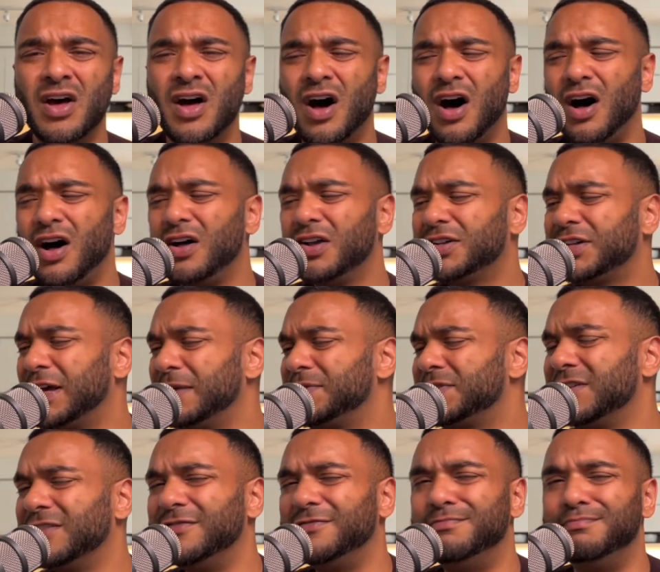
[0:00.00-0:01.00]
All types
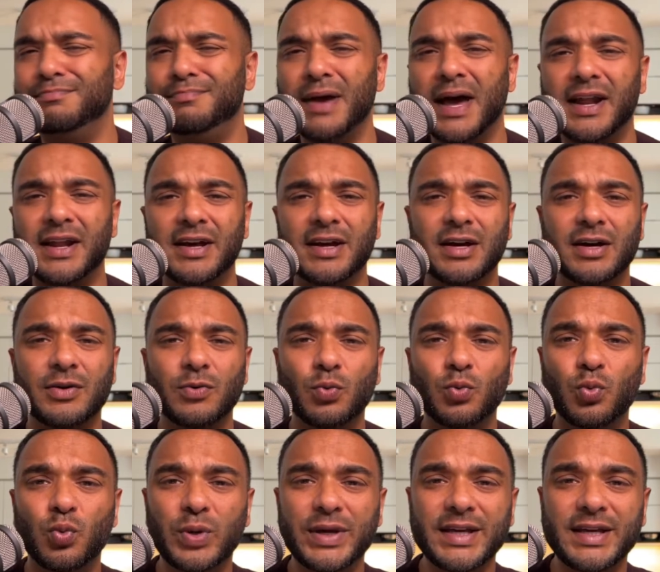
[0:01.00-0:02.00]
of beta,
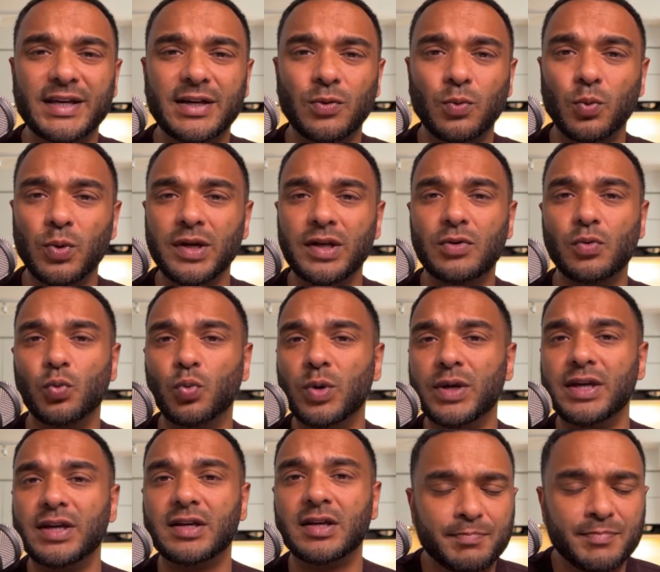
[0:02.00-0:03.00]

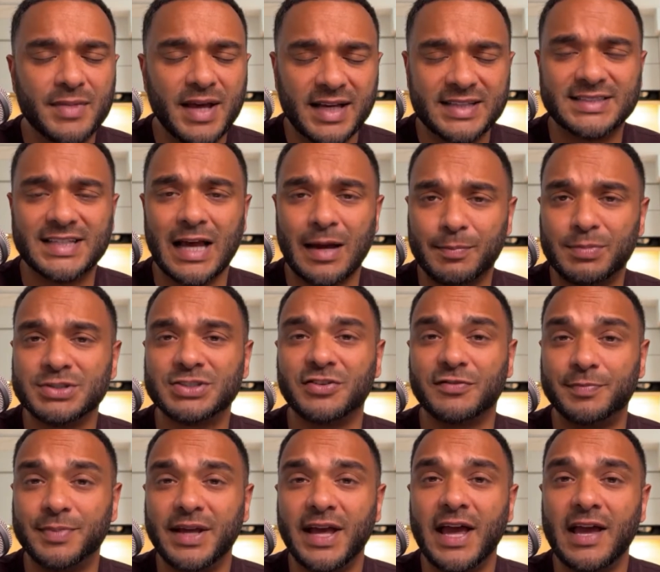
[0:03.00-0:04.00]
weak examples of
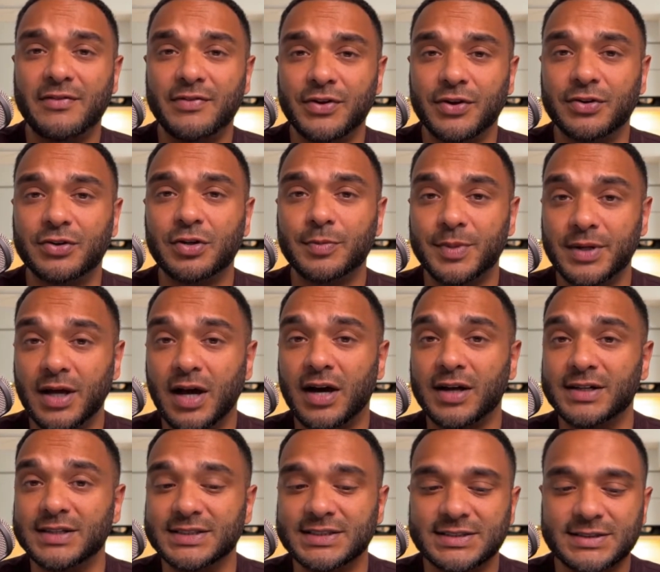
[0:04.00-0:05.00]
behavior, to be
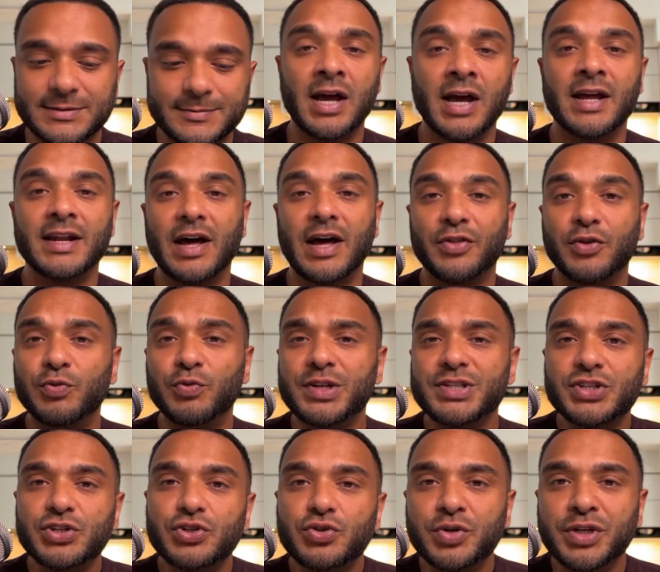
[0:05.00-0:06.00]
honest. Now, the
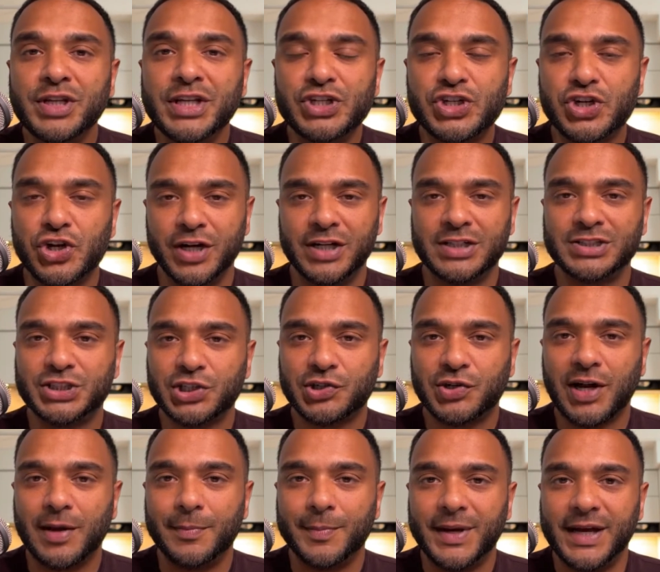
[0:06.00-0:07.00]
reason you need your
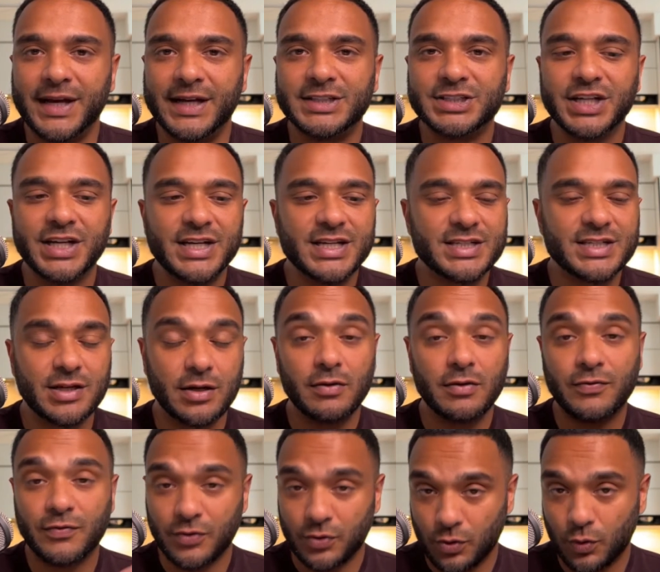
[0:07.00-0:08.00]
Instagram page is
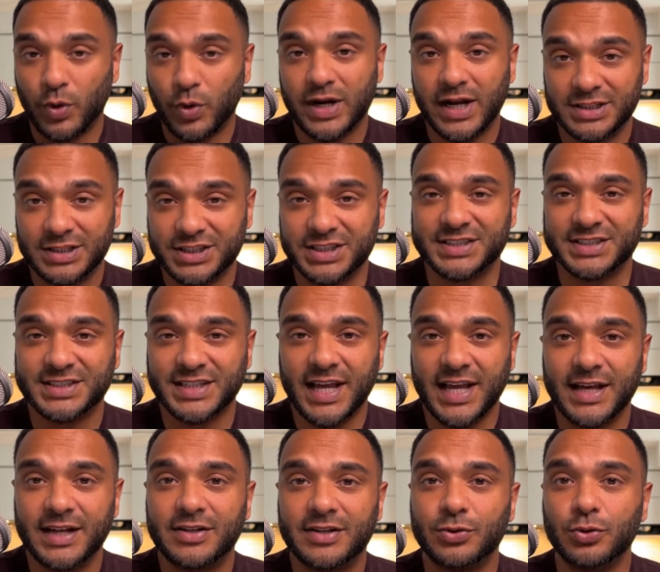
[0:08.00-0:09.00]
for what I just
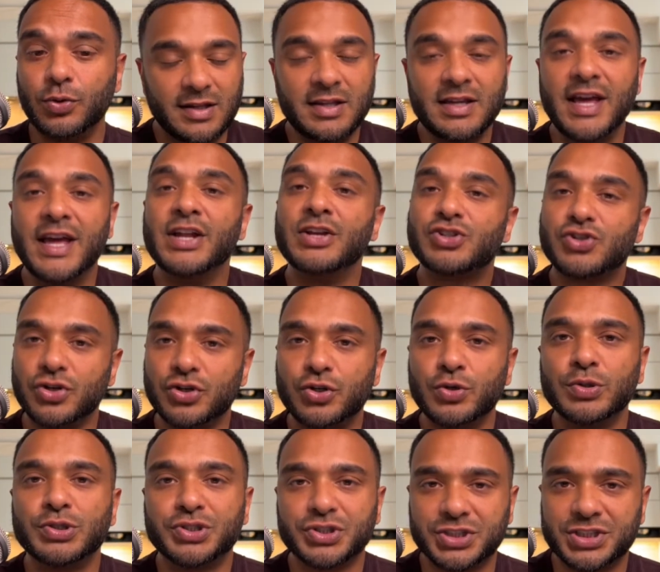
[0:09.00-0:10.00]
said, to
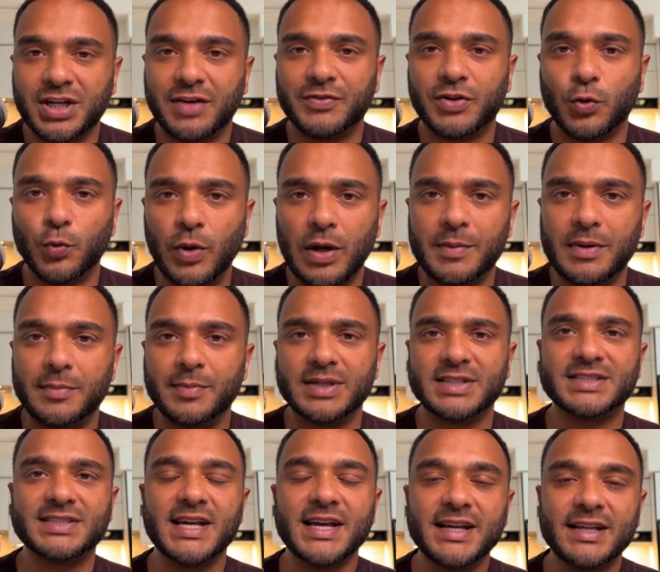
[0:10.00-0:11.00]
introduce yourself to women. But
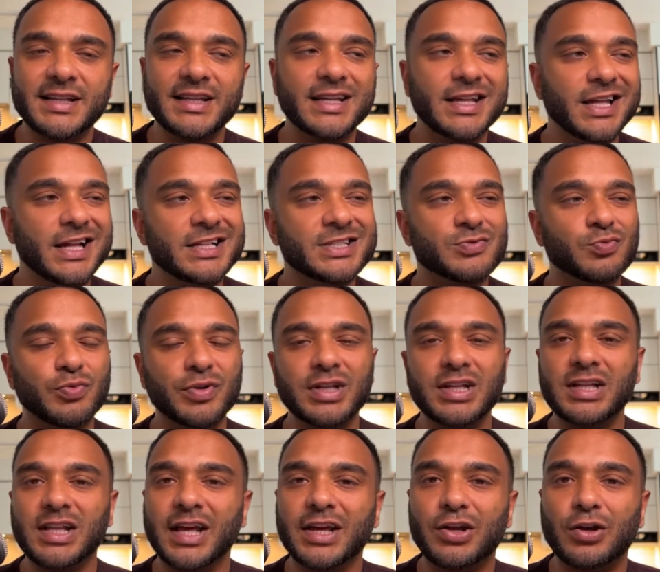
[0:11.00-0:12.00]
secondly, it's really
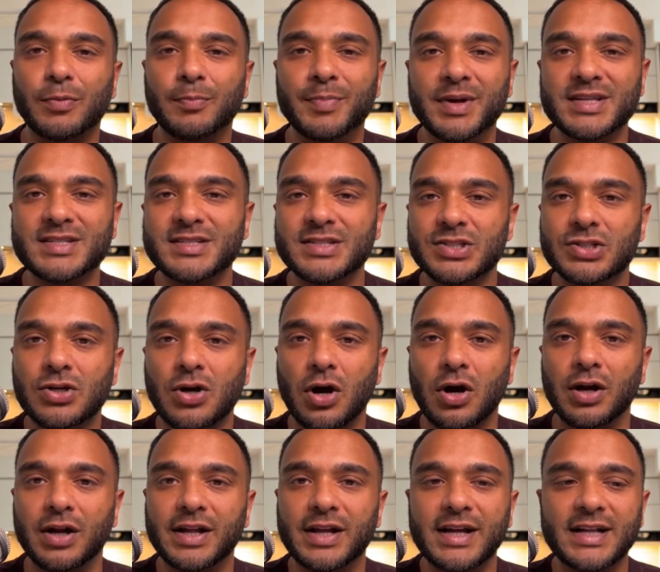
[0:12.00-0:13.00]
like your business
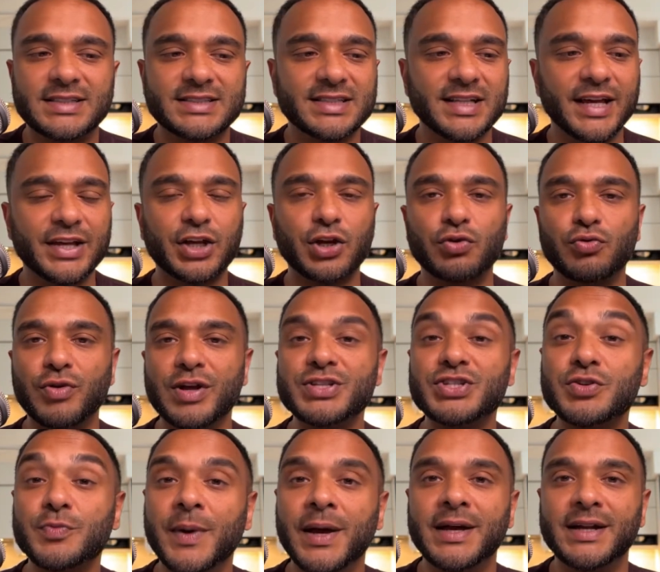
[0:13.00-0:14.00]
card. It's like your
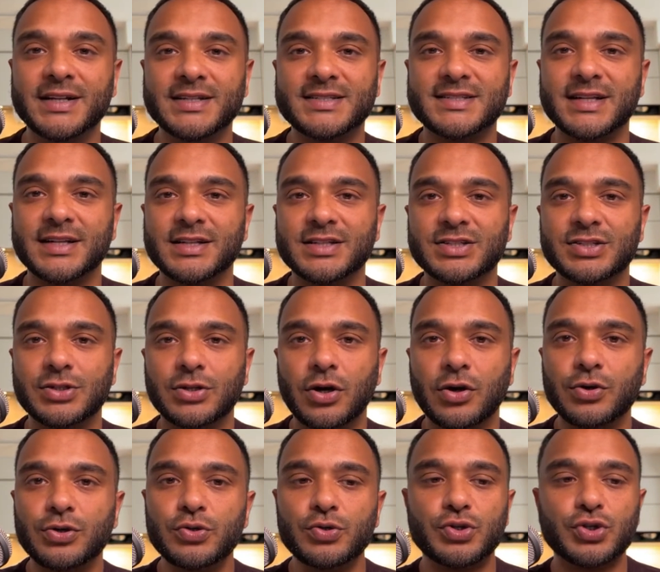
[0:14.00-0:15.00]
resume in a sense.
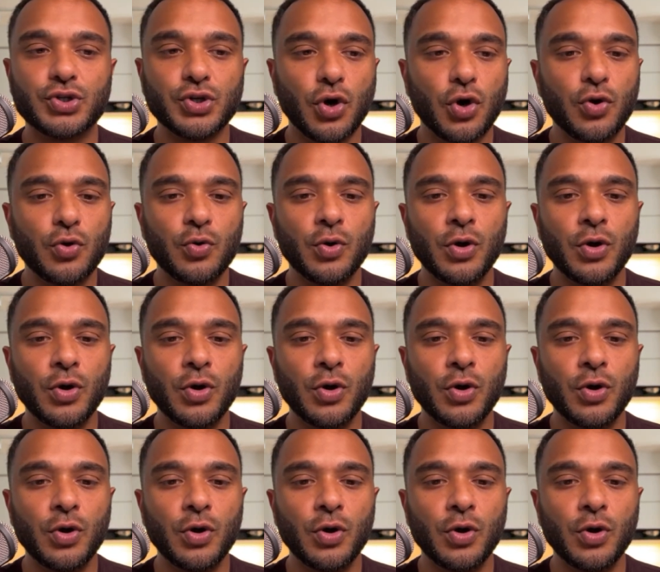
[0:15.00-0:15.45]
You show